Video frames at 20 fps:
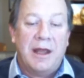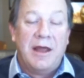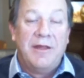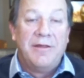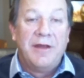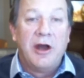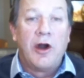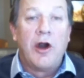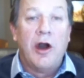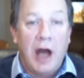
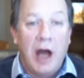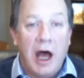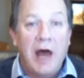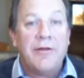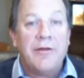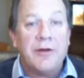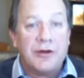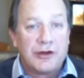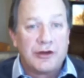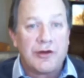There are
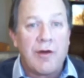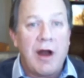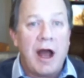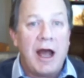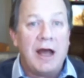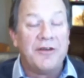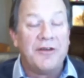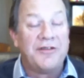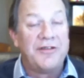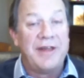other
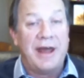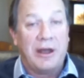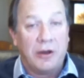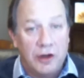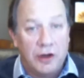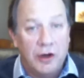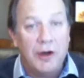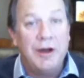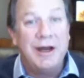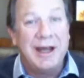trials that
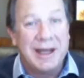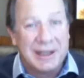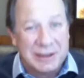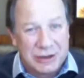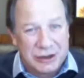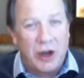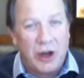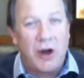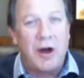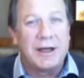could
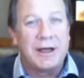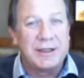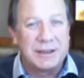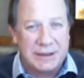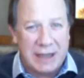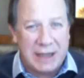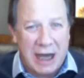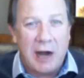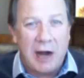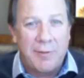
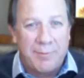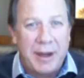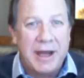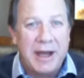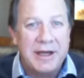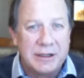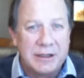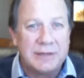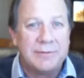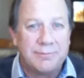exhaust our
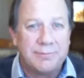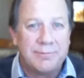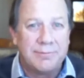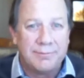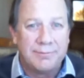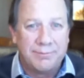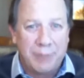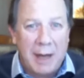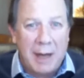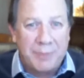patient
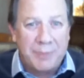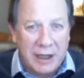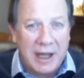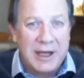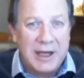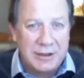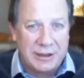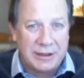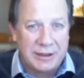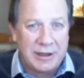
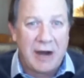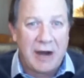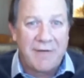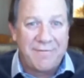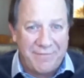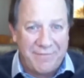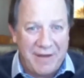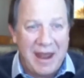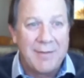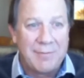population, our
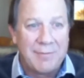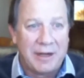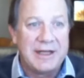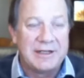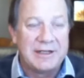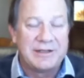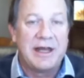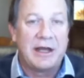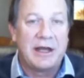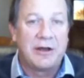
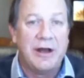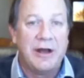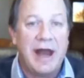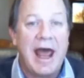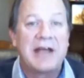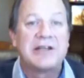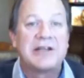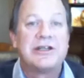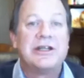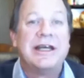families that could
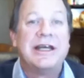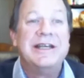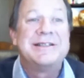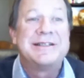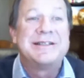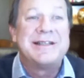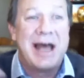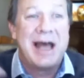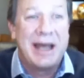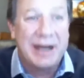actually
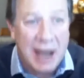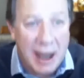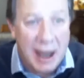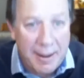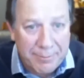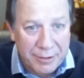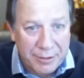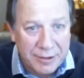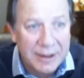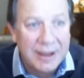sign
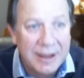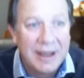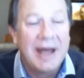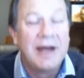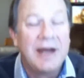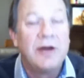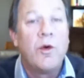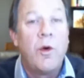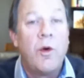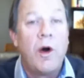up
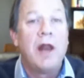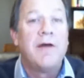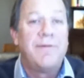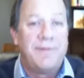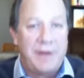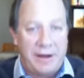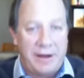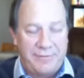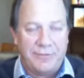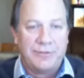and
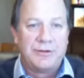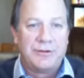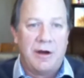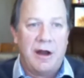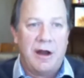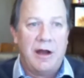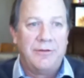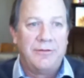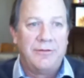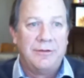qualify for trials.